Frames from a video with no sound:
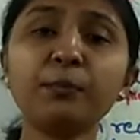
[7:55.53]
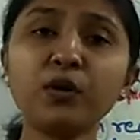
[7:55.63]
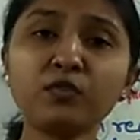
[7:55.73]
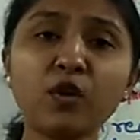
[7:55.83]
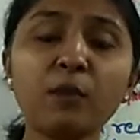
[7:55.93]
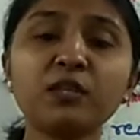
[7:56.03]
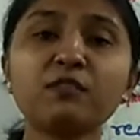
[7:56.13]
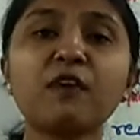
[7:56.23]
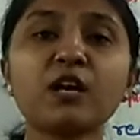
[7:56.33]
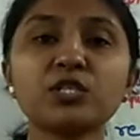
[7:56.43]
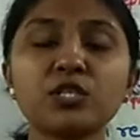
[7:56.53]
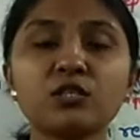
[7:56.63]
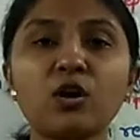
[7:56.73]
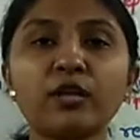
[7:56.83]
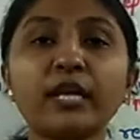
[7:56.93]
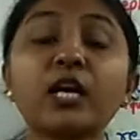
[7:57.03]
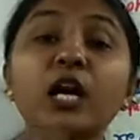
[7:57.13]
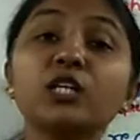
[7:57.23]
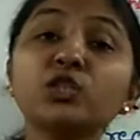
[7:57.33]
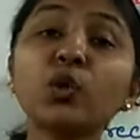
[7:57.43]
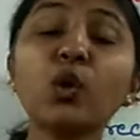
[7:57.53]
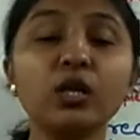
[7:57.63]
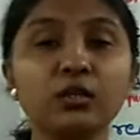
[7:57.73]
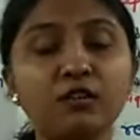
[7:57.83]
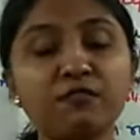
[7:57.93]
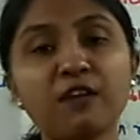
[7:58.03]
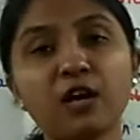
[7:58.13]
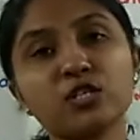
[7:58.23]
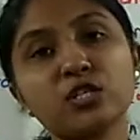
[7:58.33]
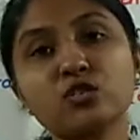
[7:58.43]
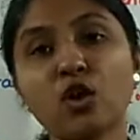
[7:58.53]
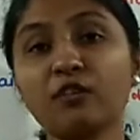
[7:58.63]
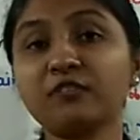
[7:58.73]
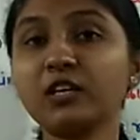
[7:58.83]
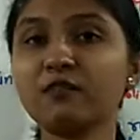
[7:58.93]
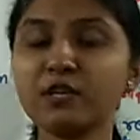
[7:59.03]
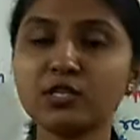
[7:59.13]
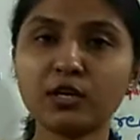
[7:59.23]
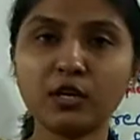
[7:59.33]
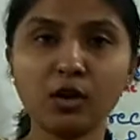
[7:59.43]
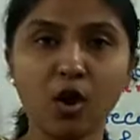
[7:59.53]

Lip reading: perform the functions or they control the functions of the visceral